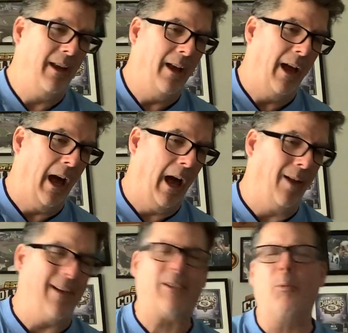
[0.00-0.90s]

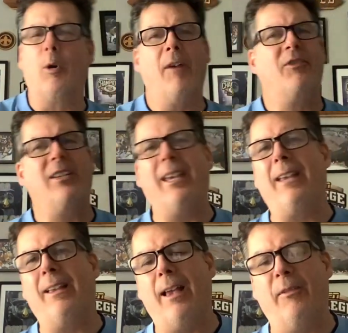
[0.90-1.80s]
Lots more
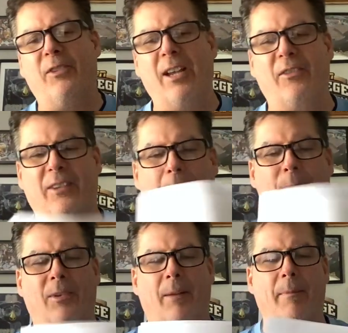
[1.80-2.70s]
FCS
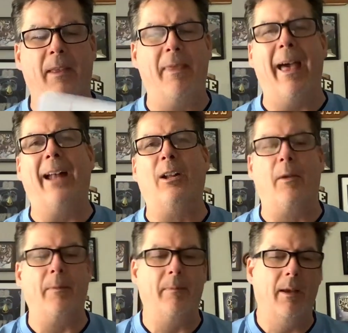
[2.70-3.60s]
games than that
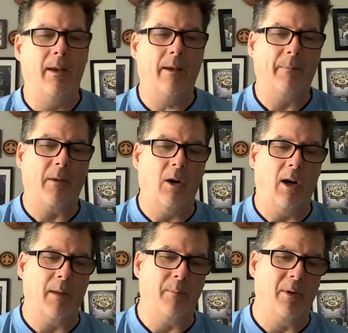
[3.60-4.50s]

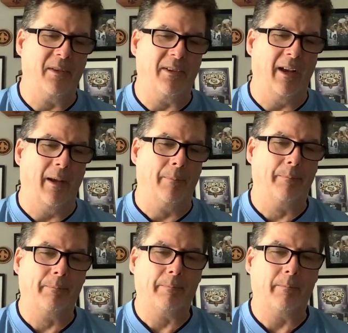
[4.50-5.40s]
on, but
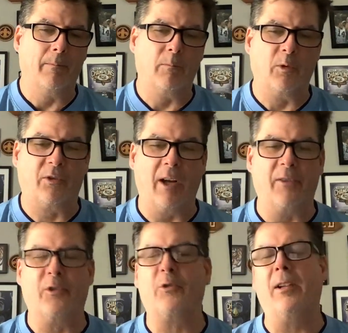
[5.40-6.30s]
we're just
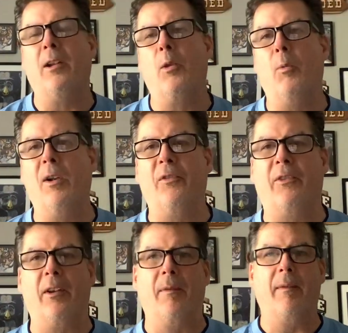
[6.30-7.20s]
concentrating on the ones
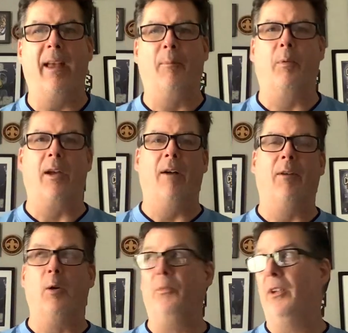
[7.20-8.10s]
that have playoff
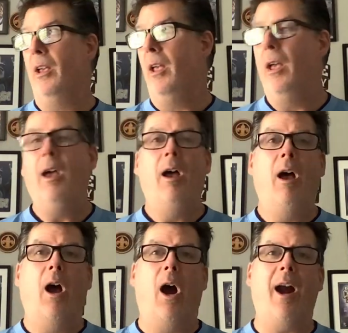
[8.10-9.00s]
hopes.
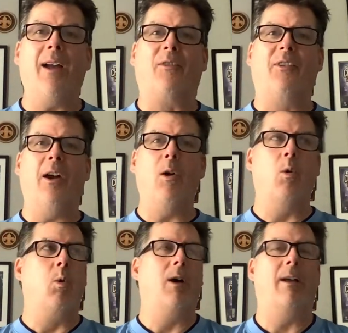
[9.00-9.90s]
All right,
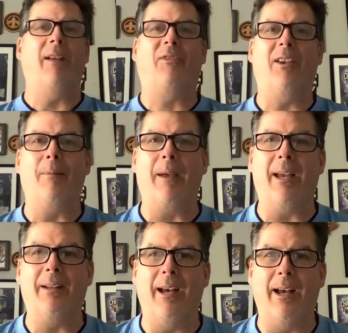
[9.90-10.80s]
so that's it, man.